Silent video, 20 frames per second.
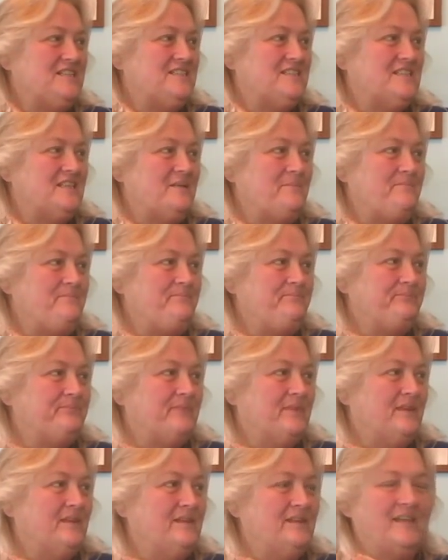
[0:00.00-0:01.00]
eating some.
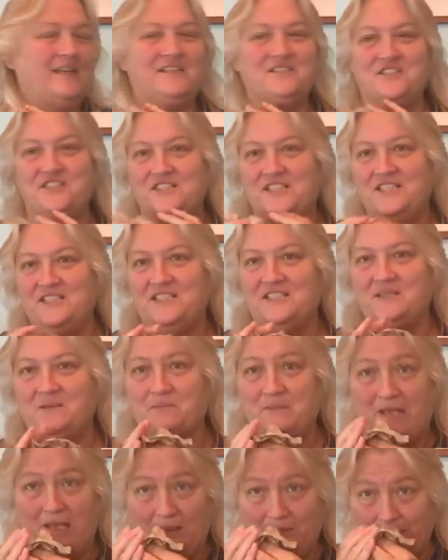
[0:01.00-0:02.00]
Yeah, she's eating
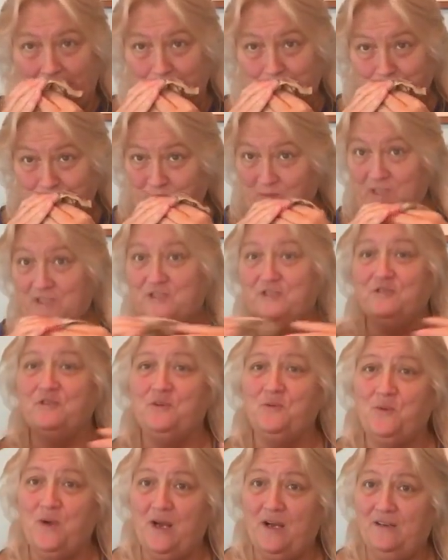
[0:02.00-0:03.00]
some now, but it
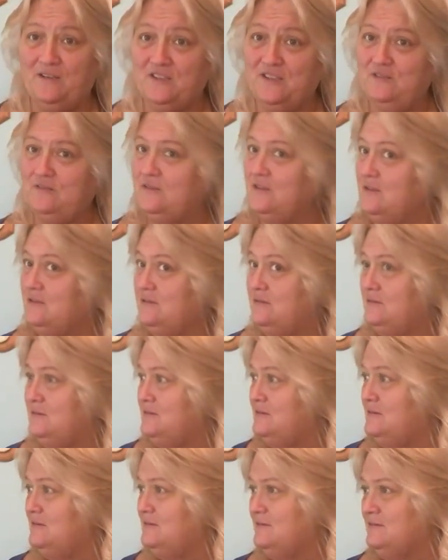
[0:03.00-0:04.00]
took a while. She was like, oh,
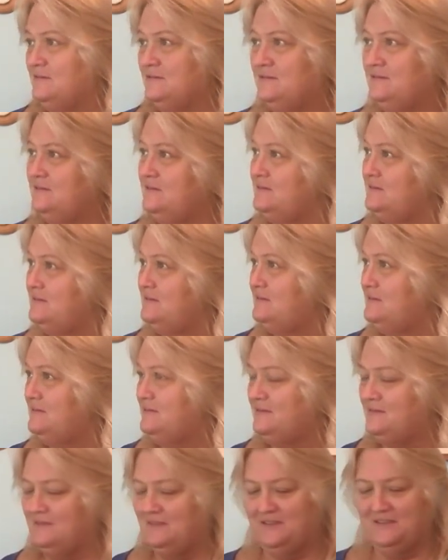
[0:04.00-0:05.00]
oh, oh,
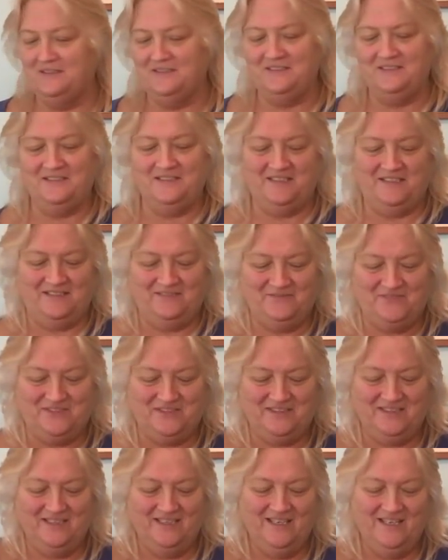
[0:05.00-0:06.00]
oh, I that.
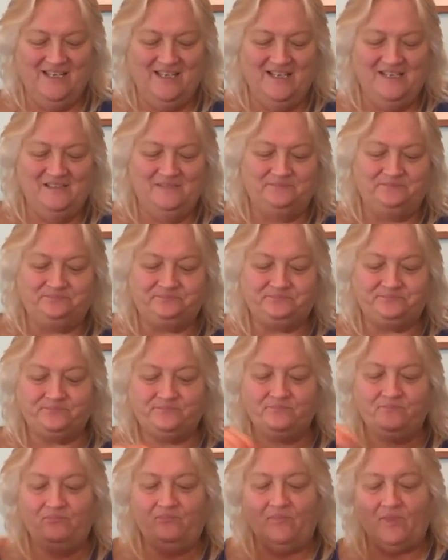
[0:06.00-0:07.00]
But
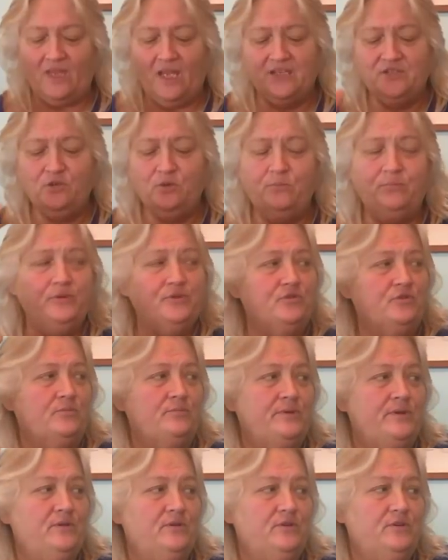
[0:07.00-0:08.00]
I don't put her
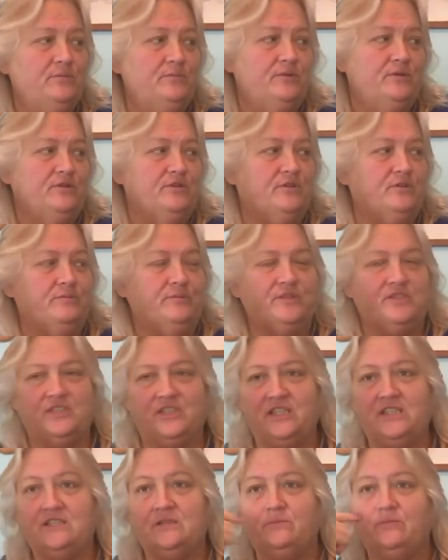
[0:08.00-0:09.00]
pill in a burger, but
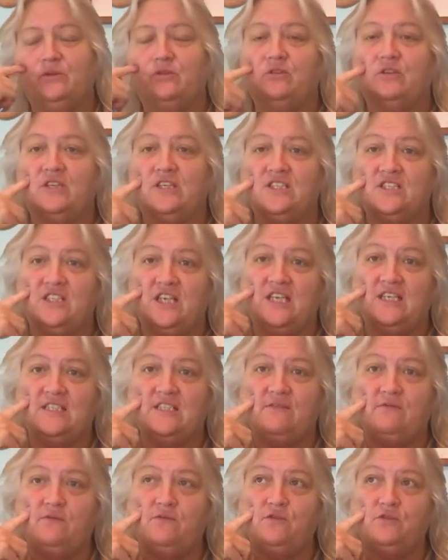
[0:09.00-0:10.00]
she gets a burger because she has
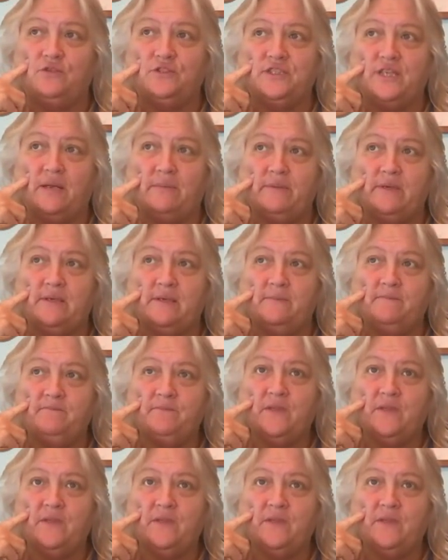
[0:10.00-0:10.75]
to have a full stomach.